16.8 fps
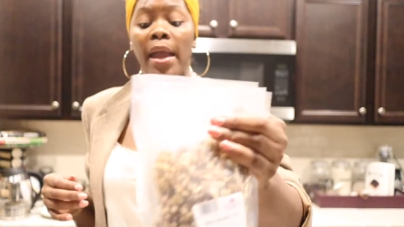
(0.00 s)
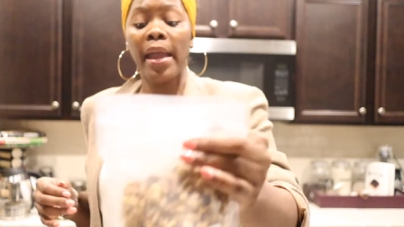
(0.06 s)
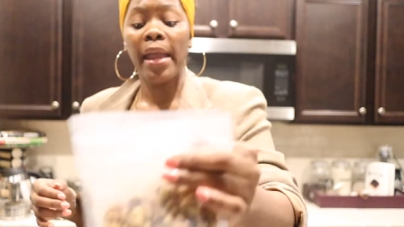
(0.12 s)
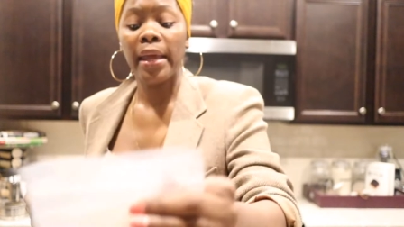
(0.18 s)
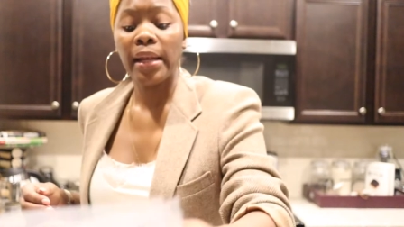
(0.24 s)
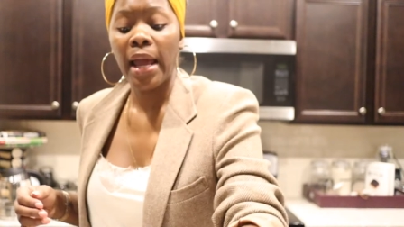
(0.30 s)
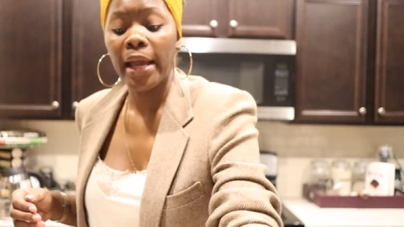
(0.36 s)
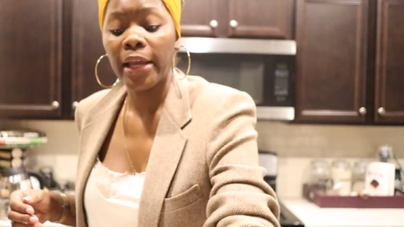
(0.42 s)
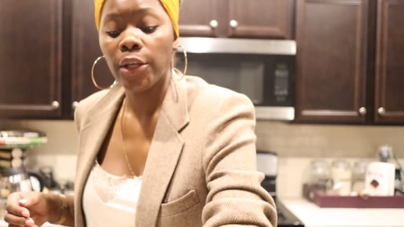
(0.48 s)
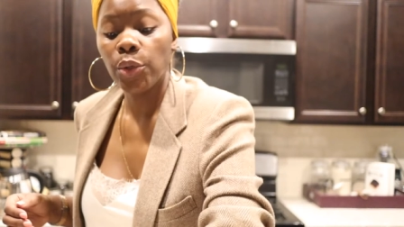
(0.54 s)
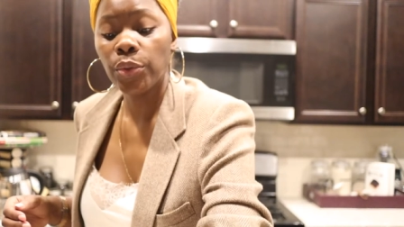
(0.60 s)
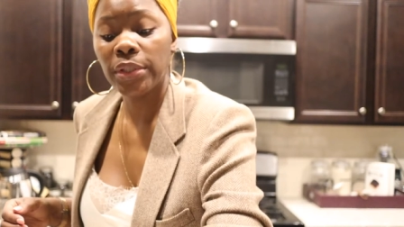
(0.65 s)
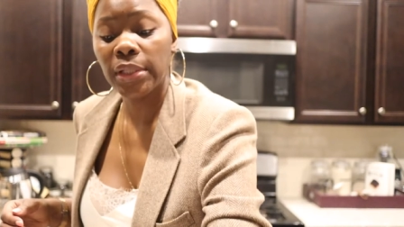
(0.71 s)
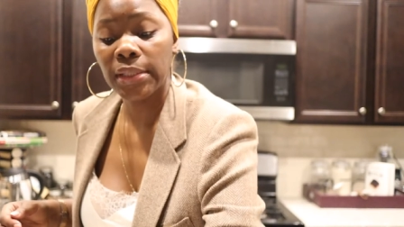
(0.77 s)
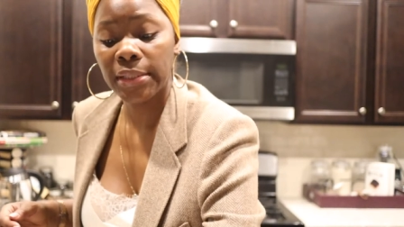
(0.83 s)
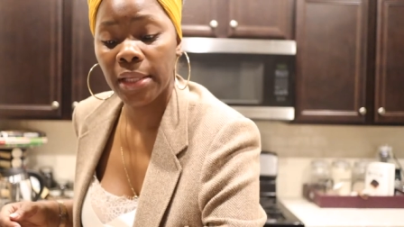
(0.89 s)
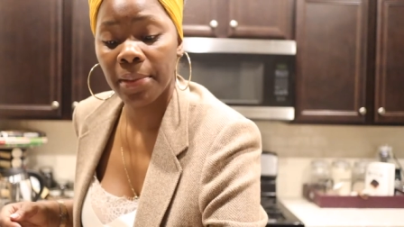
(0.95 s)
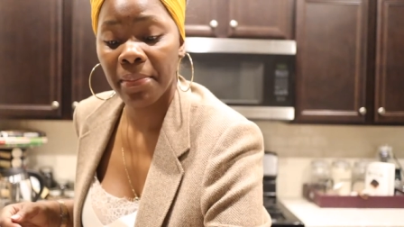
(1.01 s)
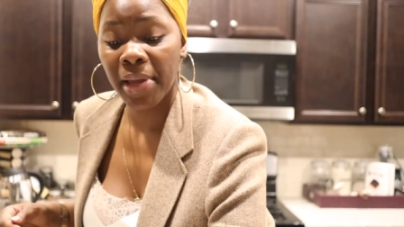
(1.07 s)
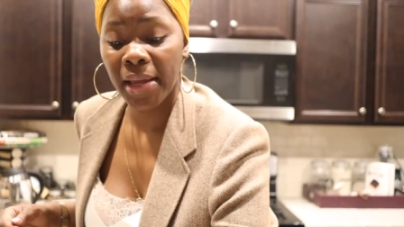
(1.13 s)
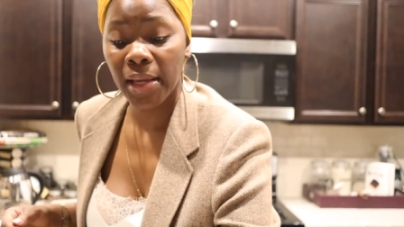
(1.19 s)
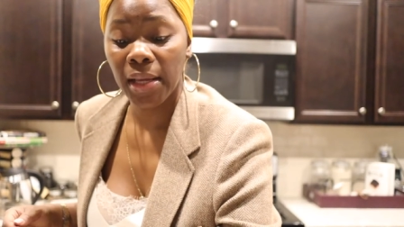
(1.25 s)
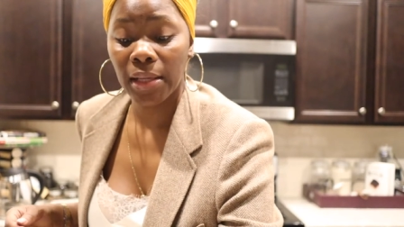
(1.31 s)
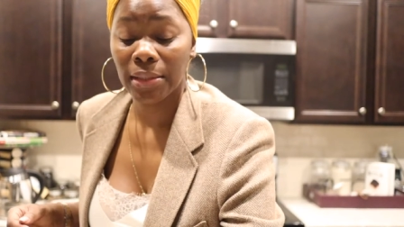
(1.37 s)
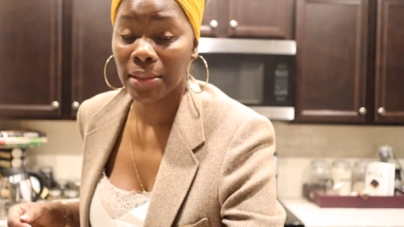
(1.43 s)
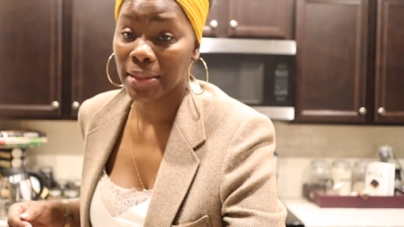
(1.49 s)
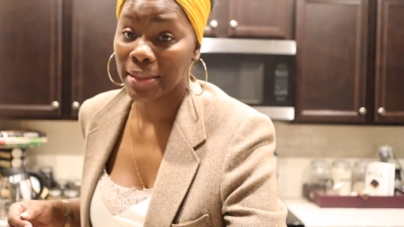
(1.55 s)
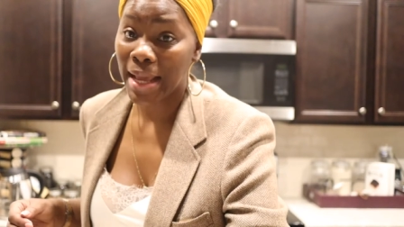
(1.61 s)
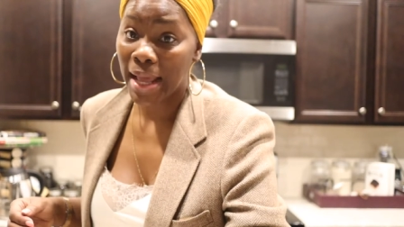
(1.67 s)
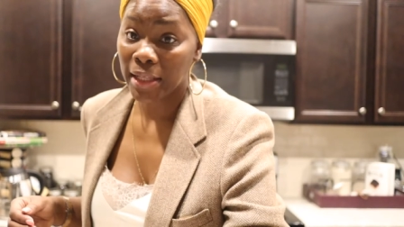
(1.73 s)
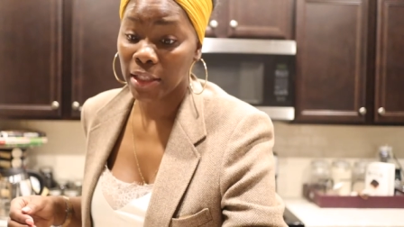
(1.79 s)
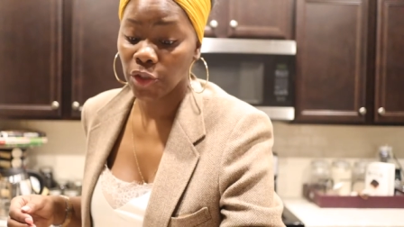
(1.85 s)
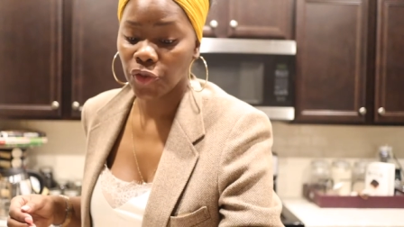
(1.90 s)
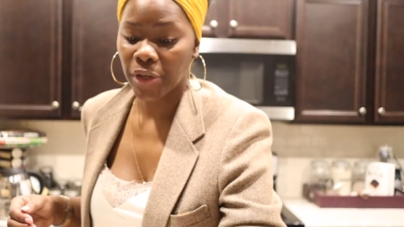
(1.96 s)
and I use it to make
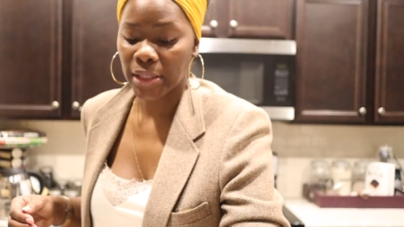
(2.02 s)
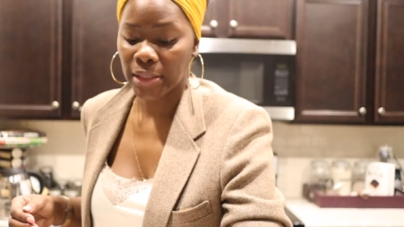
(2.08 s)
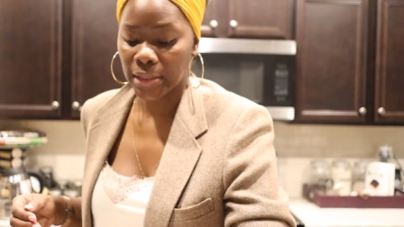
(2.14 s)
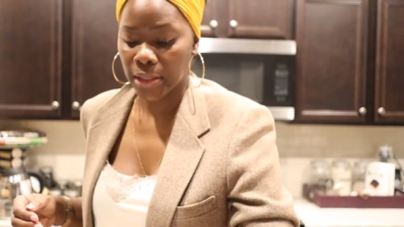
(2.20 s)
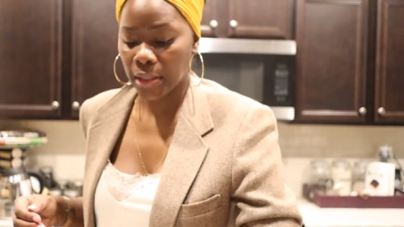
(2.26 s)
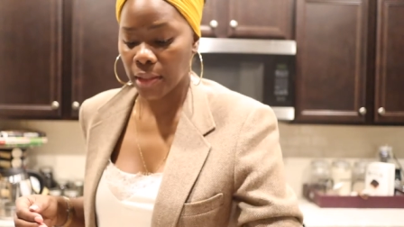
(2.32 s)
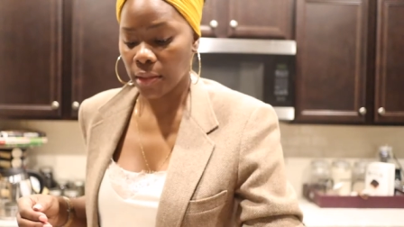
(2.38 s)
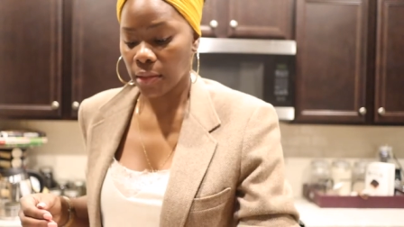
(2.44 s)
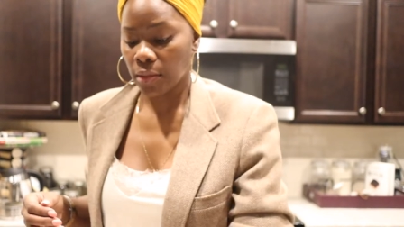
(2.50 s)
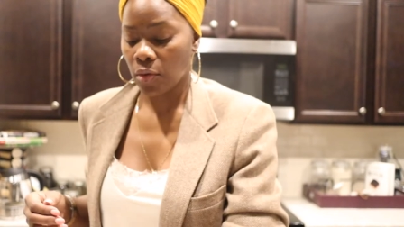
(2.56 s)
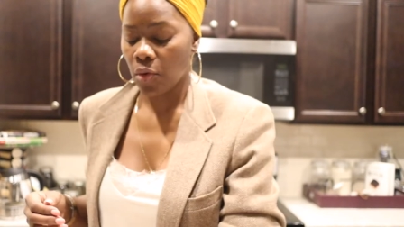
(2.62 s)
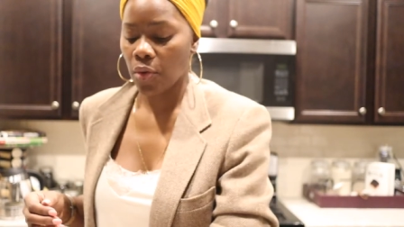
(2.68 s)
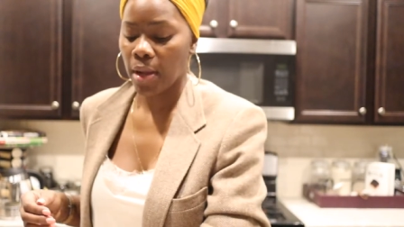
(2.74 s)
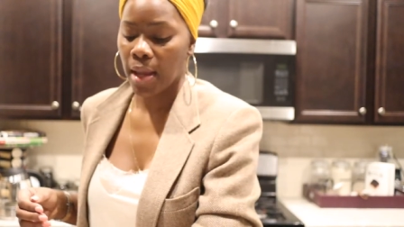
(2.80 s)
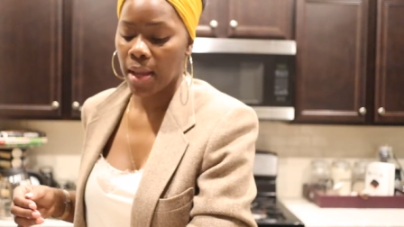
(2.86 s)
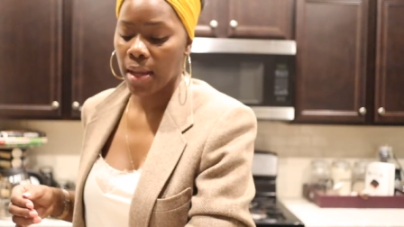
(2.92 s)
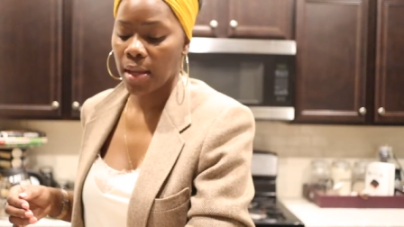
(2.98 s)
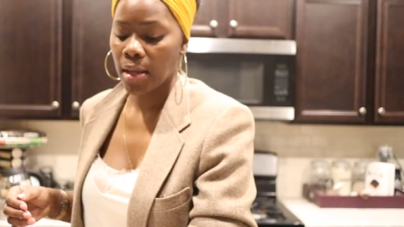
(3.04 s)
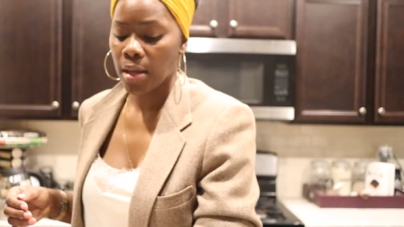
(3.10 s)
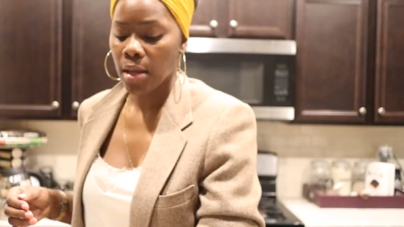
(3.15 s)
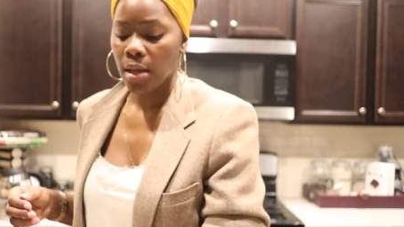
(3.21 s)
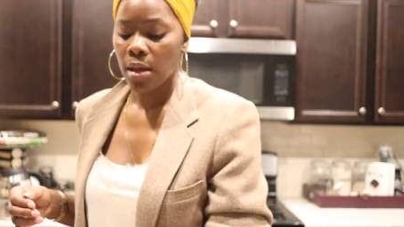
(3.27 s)
salad dressing, okay?